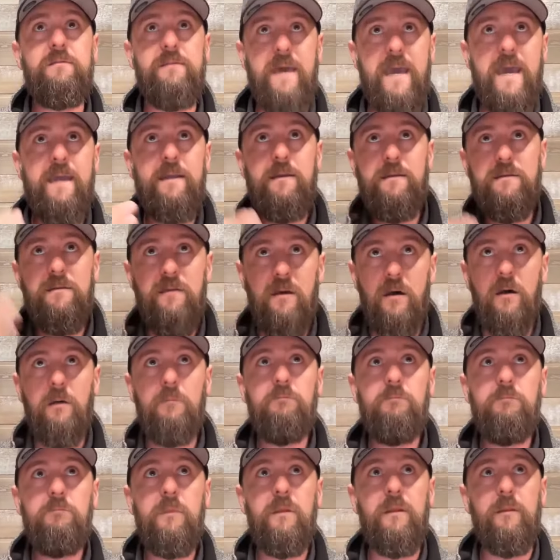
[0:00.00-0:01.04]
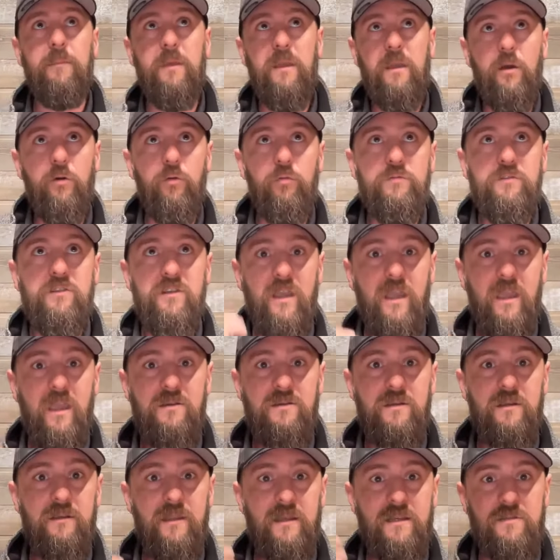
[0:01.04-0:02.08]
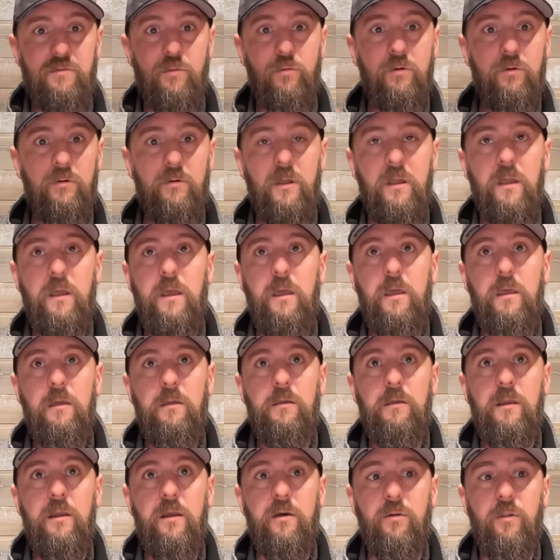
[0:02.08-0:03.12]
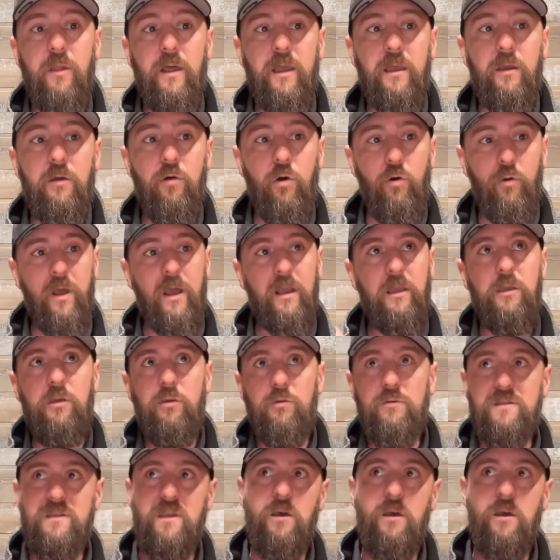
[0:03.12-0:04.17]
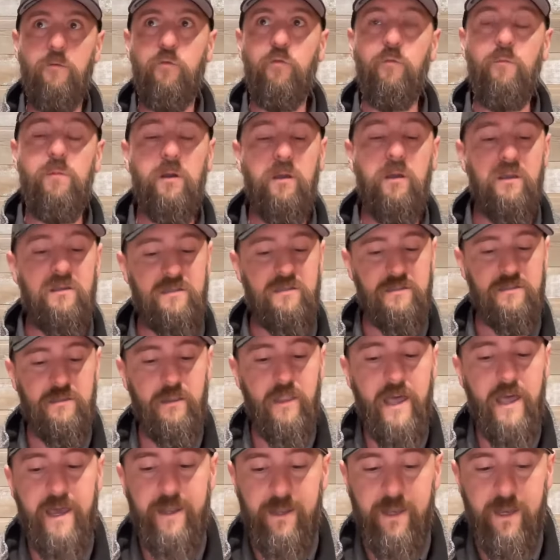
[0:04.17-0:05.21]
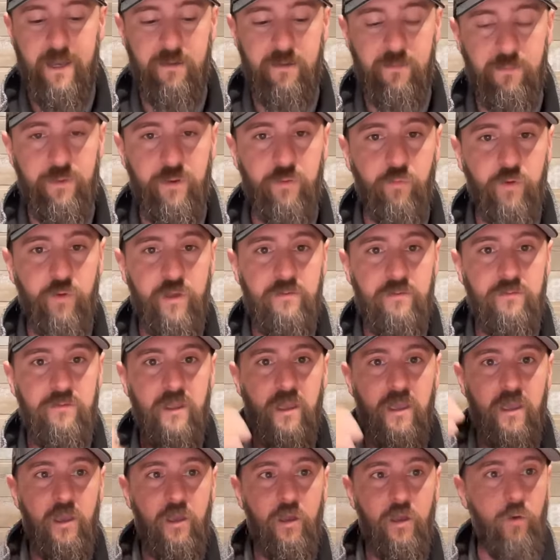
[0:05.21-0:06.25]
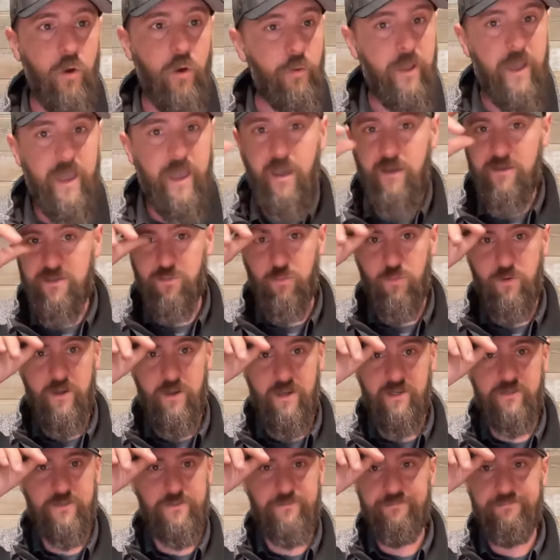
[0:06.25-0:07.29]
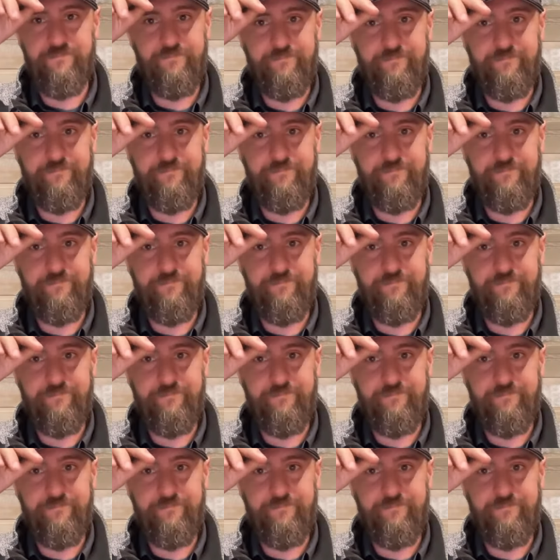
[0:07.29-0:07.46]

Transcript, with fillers: that dumb. Let me go change it. And that's where, you know, like quote IQ is helpful because it's line item. But we quote a house wash,